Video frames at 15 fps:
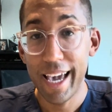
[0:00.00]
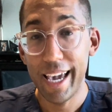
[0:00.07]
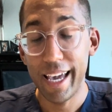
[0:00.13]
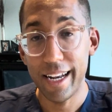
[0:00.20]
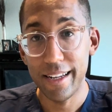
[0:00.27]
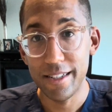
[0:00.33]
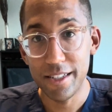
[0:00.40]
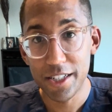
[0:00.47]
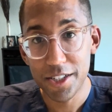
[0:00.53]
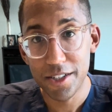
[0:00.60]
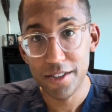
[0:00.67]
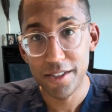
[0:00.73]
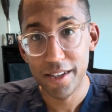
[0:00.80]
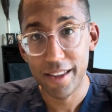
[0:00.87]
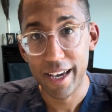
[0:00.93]
In addition
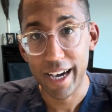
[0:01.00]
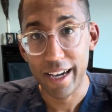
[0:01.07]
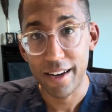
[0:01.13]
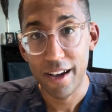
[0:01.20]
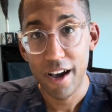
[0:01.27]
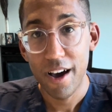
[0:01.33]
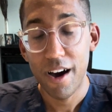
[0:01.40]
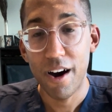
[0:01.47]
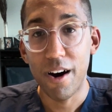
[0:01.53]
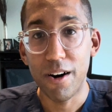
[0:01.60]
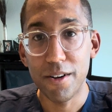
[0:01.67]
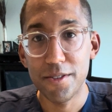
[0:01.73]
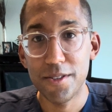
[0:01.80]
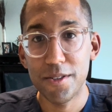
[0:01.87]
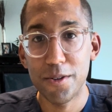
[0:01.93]
to that,
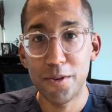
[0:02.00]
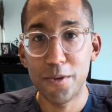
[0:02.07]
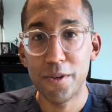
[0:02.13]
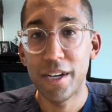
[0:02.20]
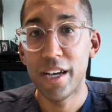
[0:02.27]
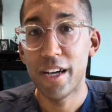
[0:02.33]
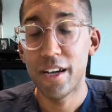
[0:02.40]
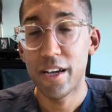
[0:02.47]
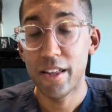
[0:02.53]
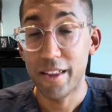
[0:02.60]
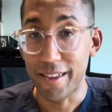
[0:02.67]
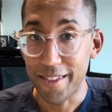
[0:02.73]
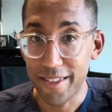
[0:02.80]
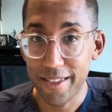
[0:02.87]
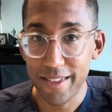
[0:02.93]
also the
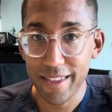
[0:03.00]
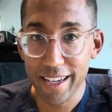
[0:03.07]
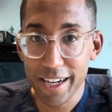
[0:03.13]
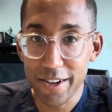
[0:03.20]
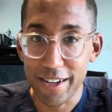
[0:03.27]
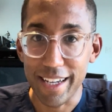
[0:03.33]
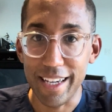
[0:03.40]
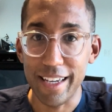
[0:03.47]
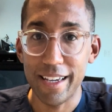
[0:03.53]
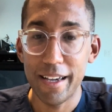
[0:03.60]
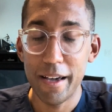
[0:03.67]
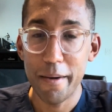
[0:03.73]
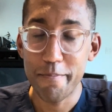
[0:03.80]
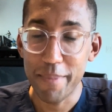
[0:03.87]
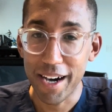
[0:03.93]
theory
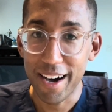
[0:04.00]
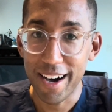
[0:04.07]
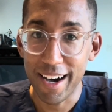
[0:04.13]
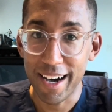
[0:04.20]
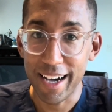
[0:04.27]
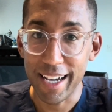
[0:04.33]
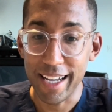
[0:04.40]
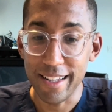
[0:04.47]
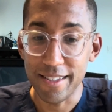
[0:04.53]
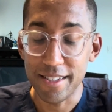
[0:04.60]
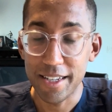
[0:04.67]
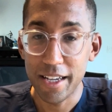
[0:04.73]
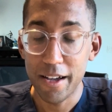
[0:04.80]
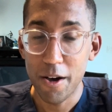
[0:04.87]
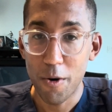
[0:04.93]
behind
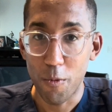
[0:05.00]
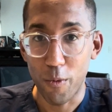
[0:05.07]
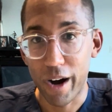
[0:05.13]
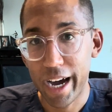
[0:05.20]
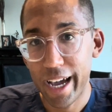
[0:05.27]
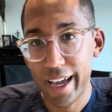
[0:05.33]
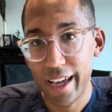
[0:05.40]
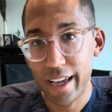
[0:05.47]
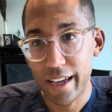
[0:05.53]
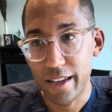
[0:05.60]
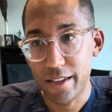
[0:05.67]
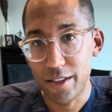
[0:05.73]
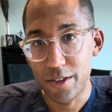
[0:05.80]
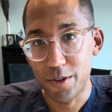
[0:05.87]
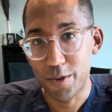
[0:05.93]
why
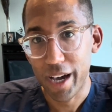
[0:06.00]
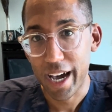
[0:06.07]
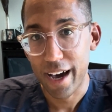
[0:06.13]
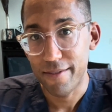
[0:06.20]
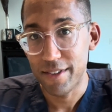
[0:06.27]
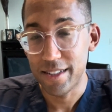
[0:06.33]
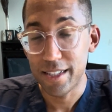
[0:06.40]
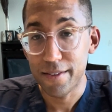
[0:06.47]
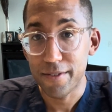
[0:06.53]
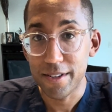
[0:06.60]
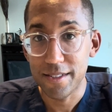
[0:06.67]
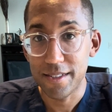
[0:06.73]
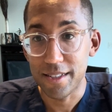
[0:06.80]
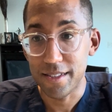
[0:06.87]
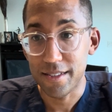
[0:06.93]
you have the
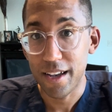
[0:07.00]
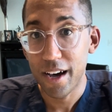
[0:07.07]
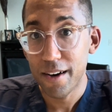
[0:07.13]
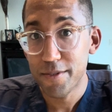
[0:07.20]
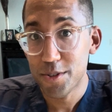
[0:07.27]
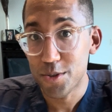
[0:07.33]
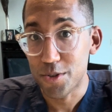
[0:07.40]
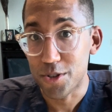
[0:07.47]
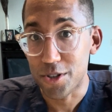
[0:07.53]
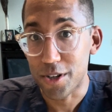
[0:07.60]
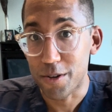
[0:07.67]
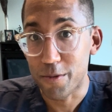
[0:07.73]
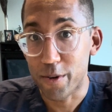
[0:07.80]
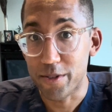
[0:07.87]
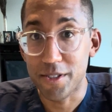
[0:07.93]
differences of suture
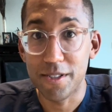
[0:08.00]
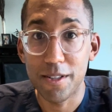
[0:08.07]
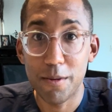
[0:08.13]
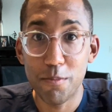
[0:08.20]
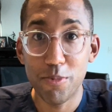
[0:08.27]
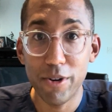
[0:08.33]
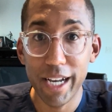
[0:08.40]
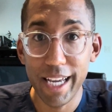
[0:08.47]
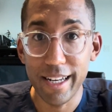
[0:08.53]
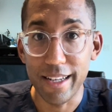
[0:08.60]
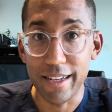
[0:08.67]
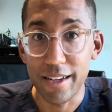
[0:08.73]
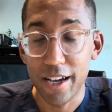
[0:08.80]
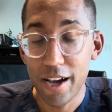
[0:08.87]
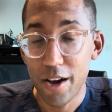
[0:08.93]
versus a
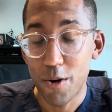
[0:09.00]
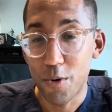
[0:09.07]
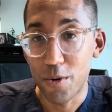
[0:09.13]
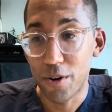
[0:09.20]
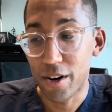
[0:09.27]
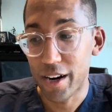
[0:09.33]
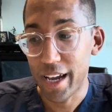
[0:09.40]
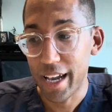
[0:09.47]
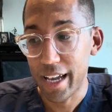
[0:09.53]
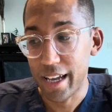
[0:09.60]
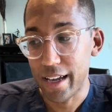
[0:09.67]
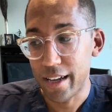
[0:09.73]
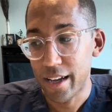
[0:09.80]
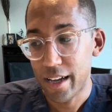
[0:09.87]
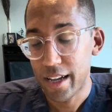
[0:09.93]
braided or
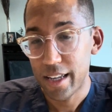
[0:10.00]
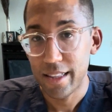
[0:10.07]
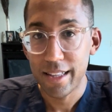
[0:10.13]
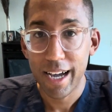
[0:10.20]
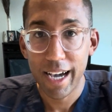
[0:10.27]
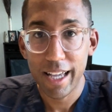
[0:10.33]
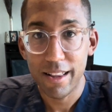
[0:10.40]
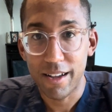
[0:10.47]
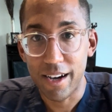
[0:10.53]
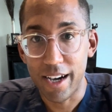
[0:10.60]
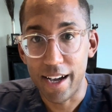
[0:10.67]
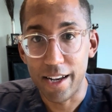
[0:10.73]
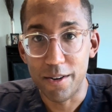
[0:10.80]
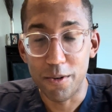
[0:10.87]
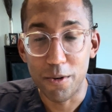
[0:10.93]
a
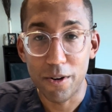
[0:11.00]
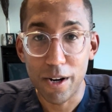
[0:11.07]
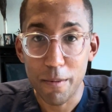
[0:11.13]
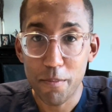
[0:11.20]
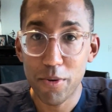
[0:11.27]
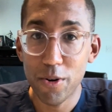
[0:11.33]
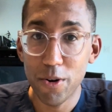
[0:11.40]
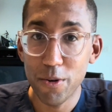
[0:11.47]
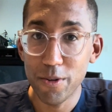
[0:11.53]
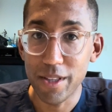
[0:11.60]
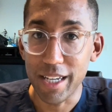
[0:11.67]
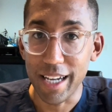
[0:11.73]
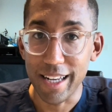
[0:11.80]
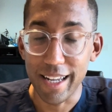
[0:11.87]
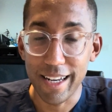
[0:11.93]
nylon or a
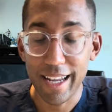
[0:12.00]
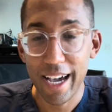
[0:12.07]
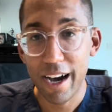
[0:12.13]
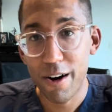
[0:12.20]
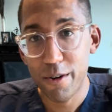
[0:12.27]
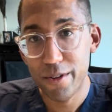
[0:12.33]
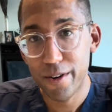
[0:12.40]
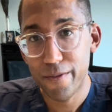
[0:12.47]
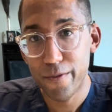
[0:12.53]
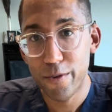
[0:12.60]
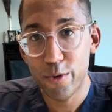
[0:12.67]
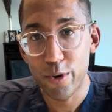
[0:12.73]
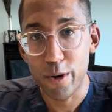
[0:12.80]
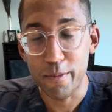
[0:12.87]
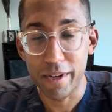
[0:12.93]
proline, and how they're
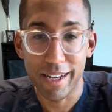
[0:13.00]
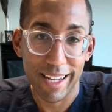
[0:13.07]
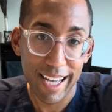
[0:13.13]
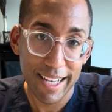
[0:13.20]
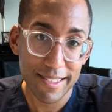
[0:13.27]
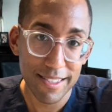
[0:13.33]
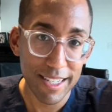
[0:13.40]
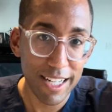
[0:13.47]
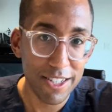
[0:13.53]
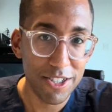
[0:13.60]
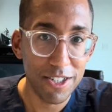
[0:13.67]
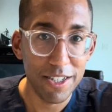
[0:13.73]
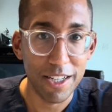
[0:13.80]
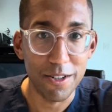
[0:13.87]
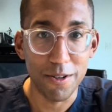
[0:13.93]
formed, an SH
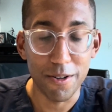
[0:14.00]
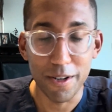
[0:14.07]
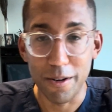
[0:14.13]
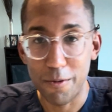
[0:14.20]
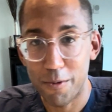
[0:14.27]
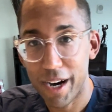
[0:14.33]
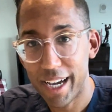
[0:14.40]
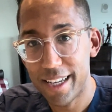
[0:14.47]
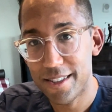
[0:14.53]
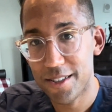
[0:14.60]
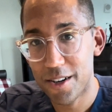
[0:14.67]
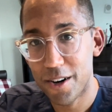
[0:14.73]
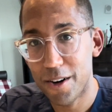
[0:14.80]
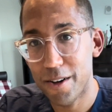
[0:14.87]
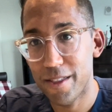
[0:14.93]
needle and why it's
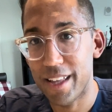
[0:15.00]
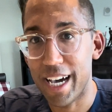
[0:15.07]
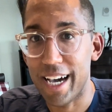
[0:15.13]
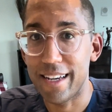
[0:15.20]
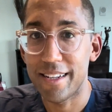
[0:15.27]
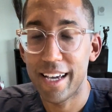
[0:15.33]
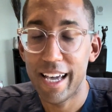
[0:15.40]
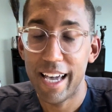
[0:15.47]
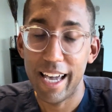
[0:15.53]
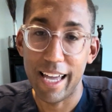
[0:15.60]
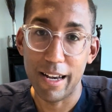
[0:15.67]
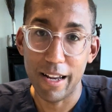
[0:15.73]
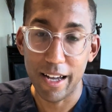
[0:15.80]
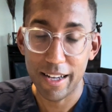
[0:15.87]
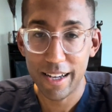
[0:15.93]
called that,
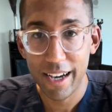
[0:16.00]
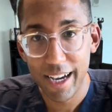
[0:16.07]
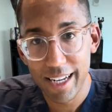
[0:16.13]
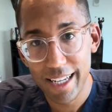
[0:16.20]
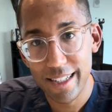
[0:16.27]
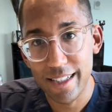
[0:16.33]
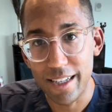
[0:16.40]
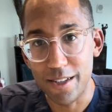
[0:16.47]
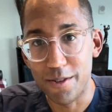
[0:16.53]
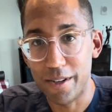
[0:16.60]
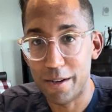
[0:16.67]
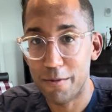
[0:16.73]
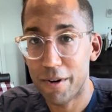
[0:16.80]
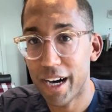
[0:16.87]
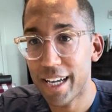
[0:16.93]
and a cutting needle
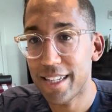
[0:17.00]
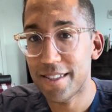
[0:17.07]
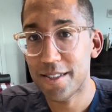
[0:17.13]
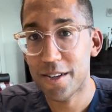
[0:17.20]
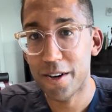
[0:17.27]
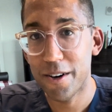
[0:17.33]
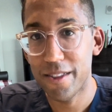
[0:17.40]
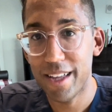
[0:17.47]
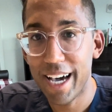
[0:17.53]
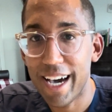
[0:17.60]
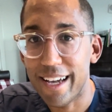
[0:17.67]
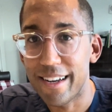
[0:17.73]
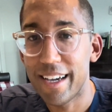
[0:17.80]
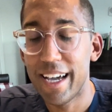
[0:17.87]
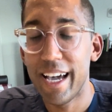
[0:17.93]
and why it's called that,